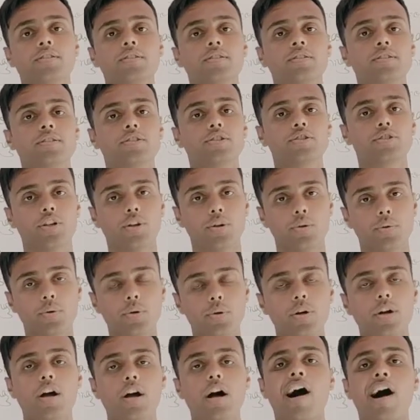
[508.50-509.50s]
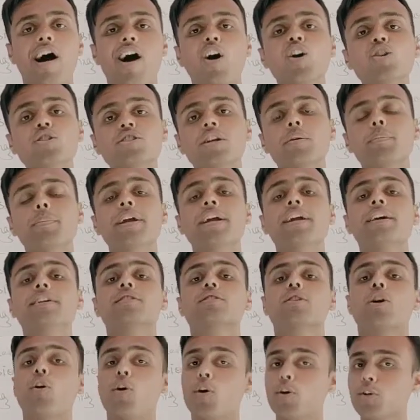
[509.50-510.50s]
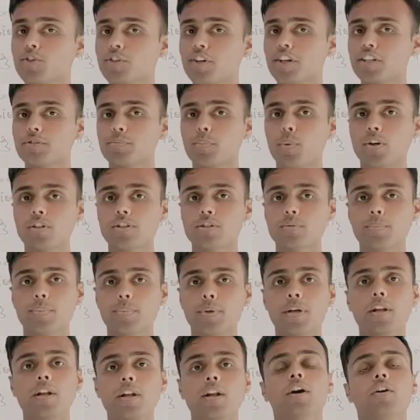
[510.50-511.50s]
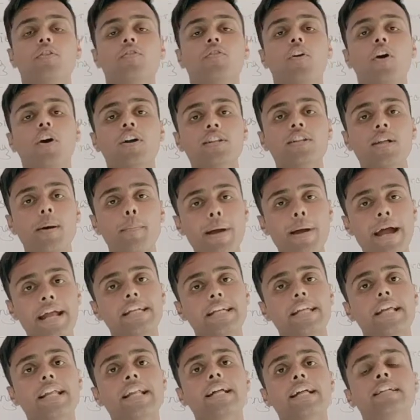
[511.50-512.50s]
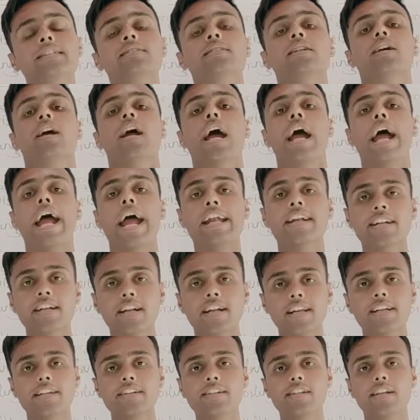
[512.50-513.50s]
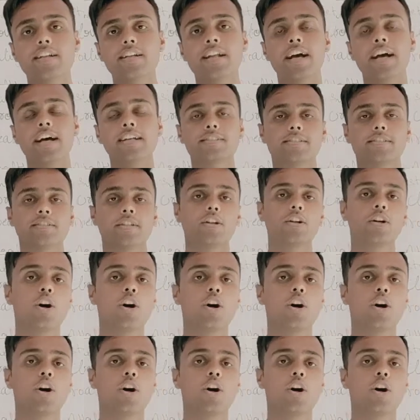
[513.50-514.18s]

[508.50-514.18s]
So housekeeping is also responsible for the maintenance and cleanliness